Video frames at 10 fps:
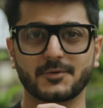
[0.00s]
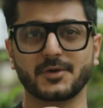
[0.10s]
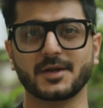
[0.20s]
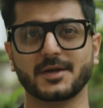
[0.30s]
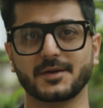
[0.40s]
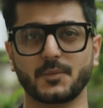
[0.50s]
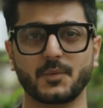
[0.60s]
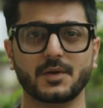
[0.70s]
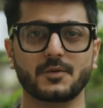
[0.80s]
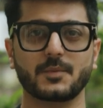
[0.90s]
Today,
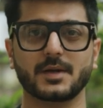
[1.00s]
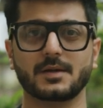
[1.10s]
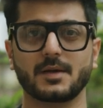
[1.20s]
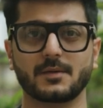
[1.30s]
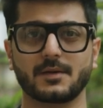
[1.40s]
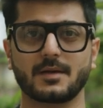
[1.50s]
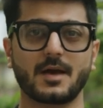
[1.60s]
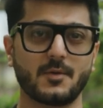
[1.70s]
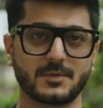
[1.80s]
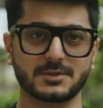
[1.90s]
we're going to break down
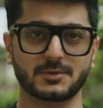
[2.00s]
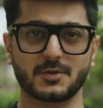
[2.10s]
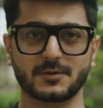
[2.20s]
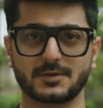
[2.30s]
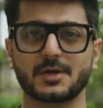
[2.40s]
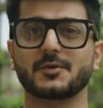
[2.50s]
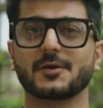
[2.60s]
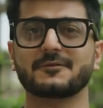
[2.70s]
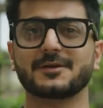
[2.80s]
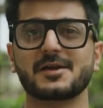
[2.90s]
how much it costs to
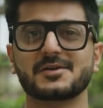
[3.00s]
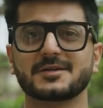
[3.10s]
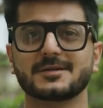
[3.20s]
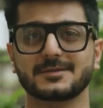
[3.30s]
live in London.